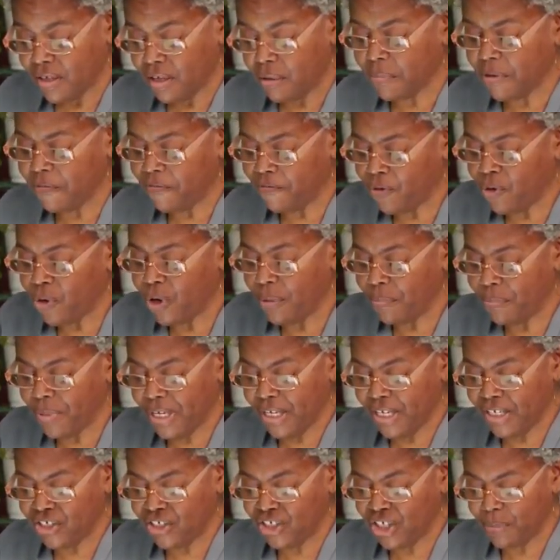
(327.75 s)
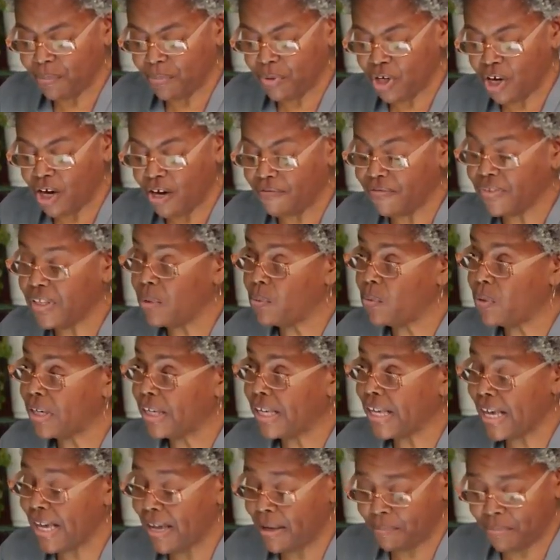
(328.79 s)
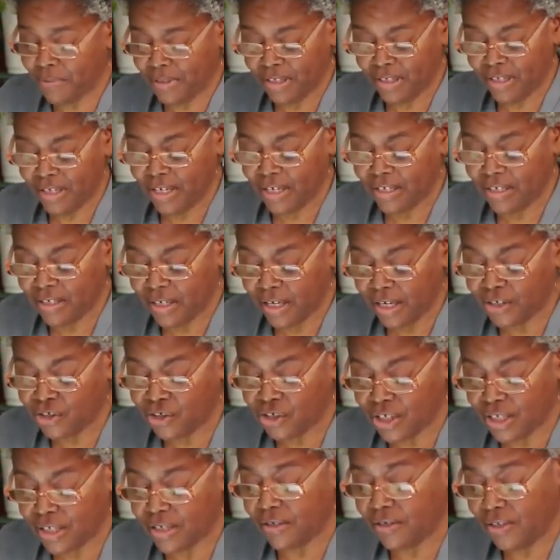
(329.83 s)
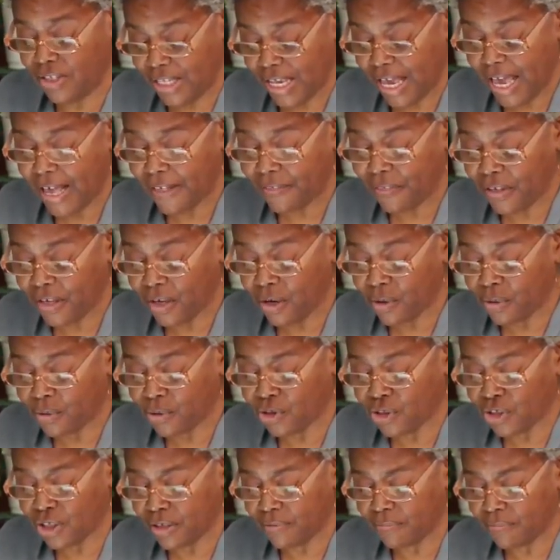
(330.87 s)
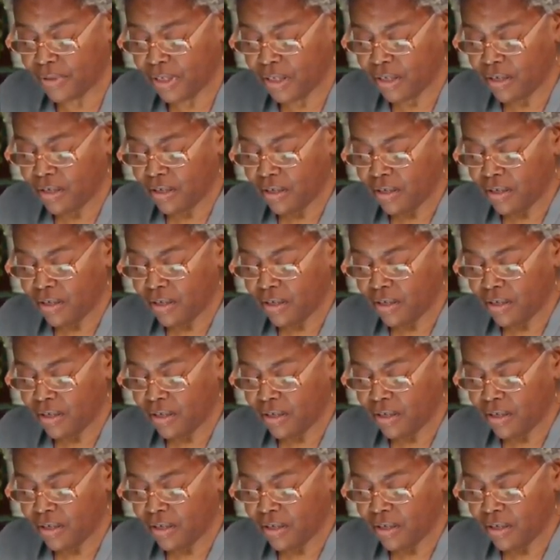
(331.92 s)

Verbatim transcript: And before being shipped off, they were kept in dungeons at the ocean